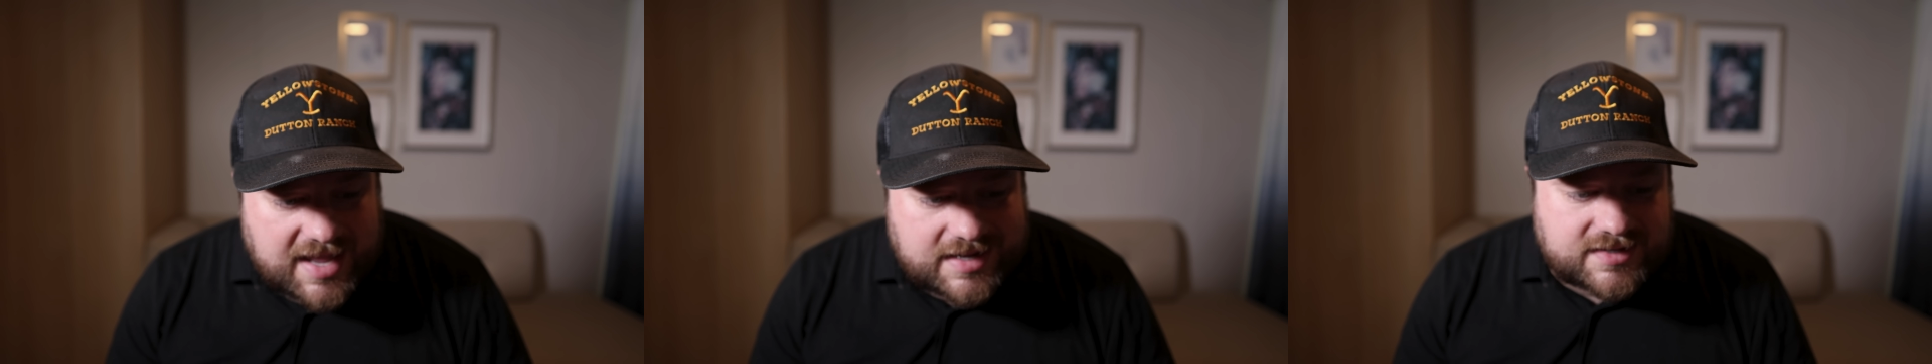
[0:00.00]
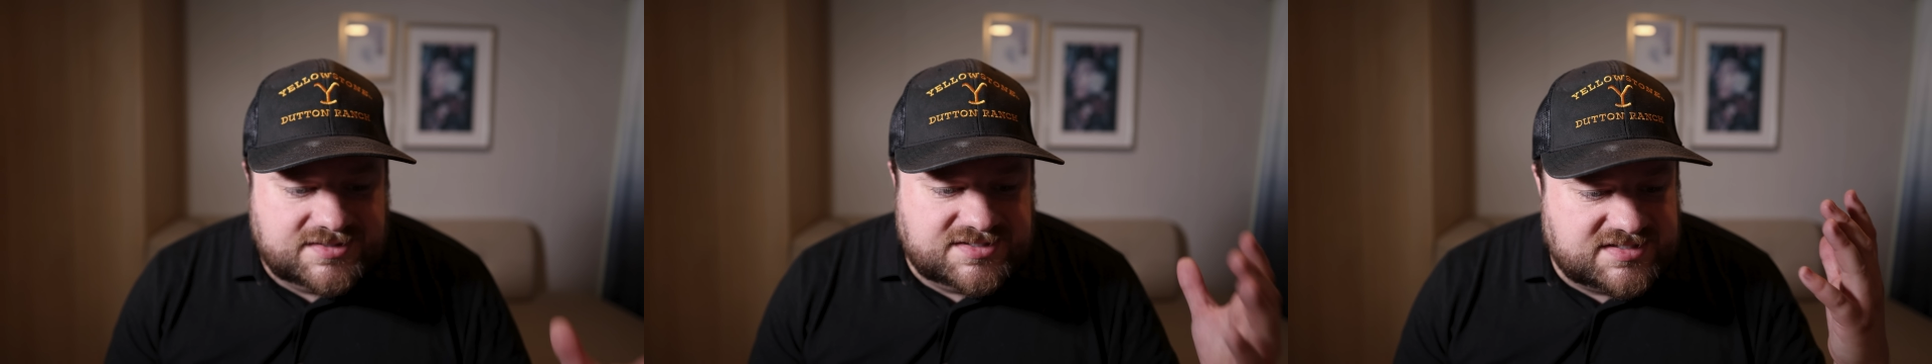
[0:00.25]

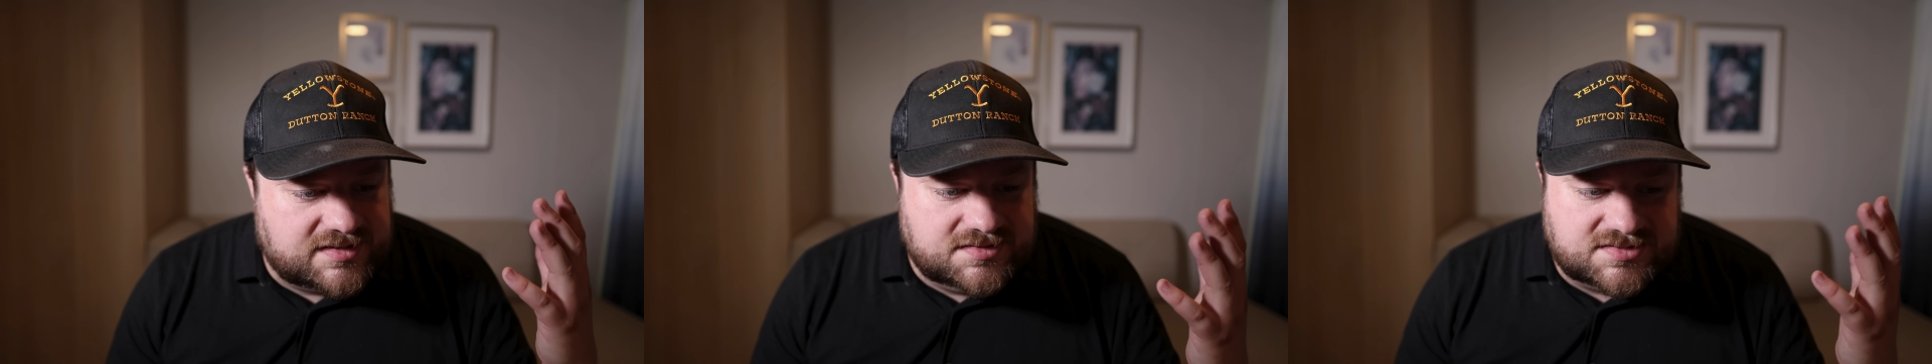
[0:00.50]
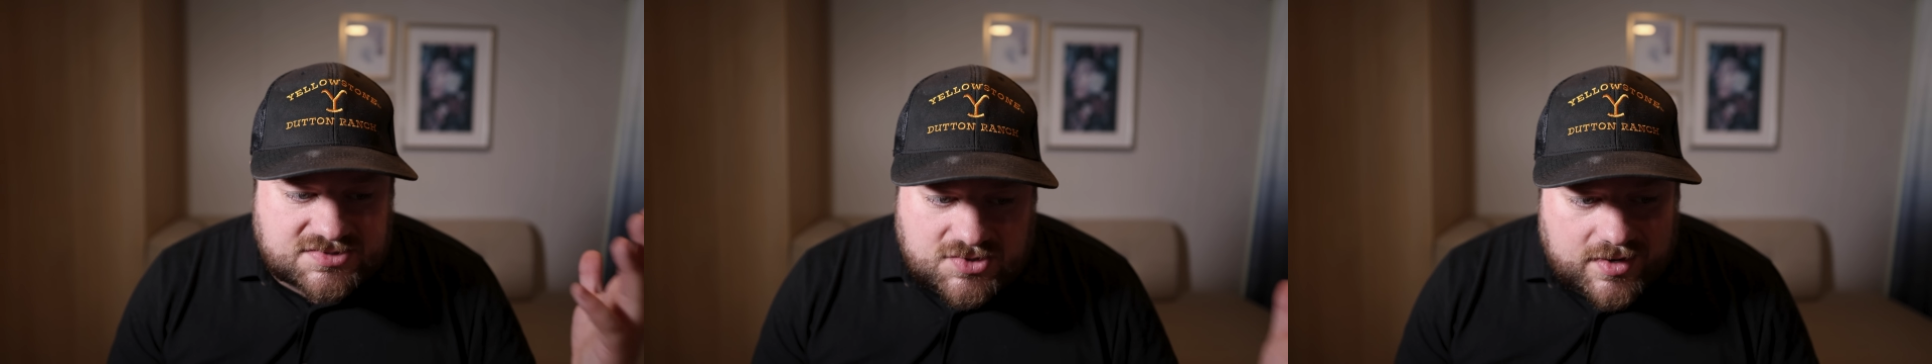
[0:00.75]
And
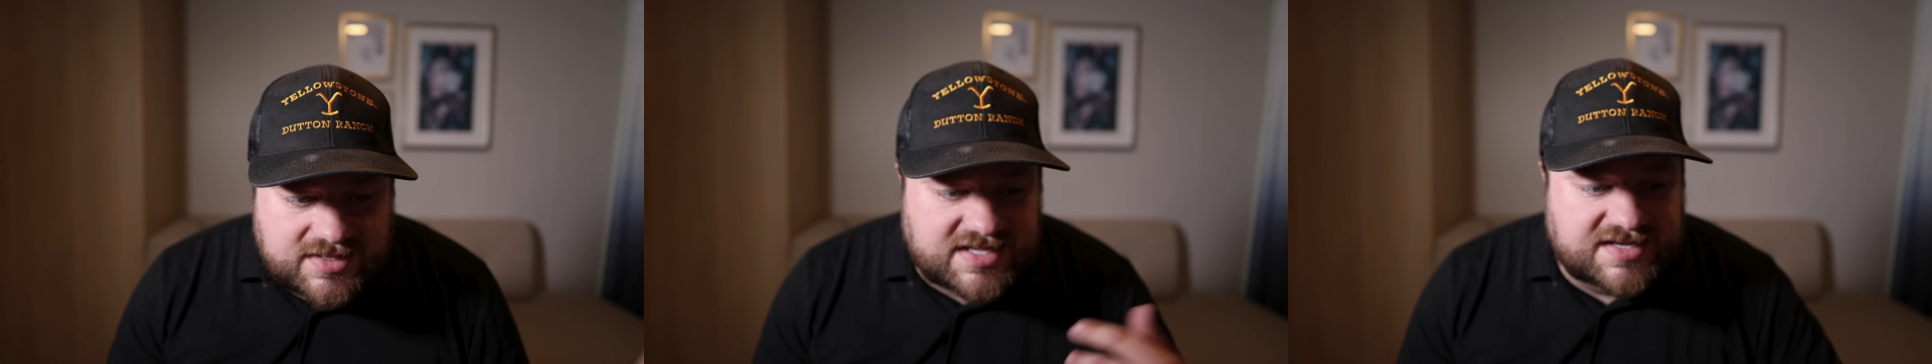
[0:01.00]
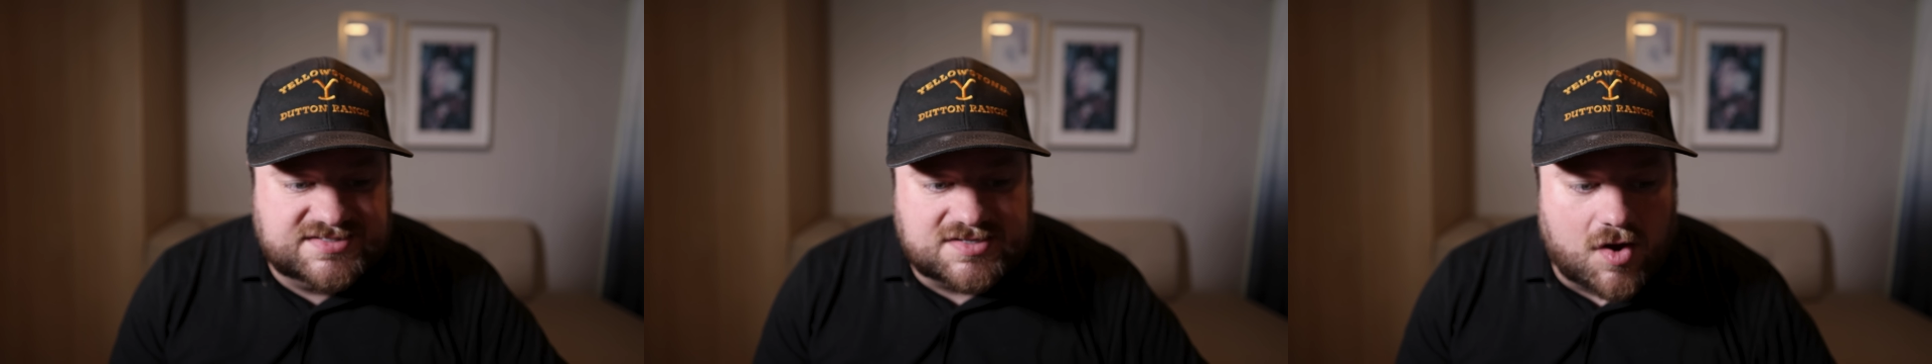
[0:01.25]
starting
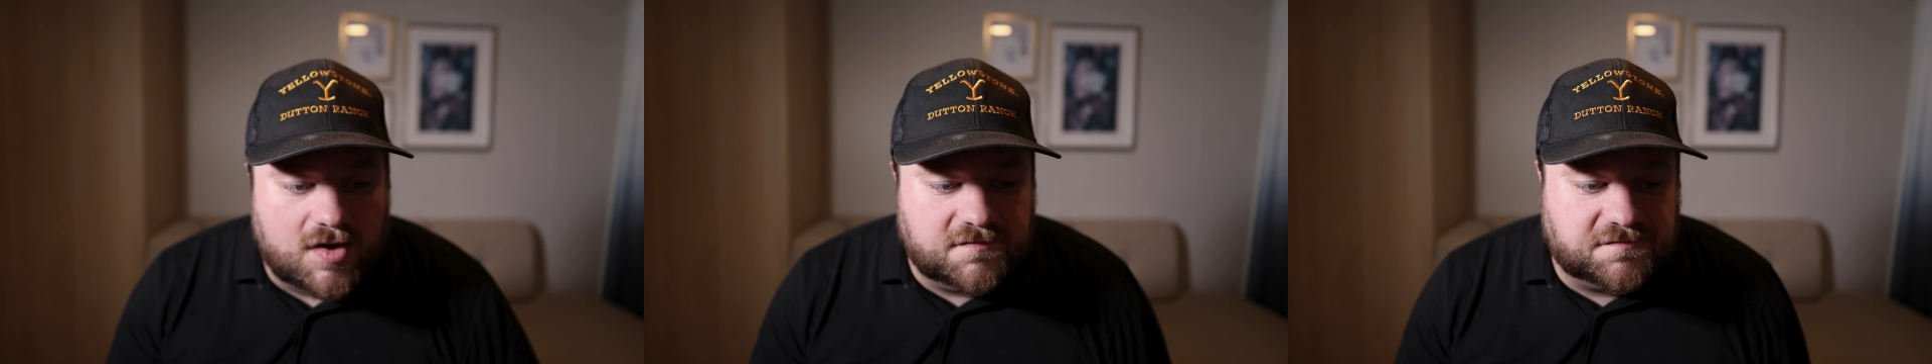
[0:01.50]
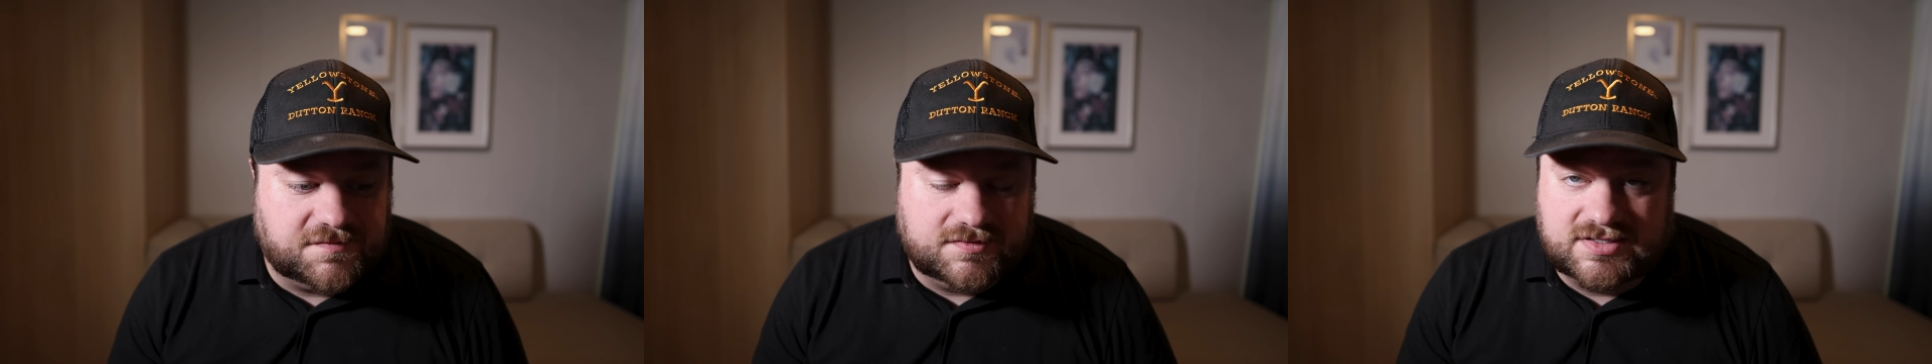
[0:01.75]
things off,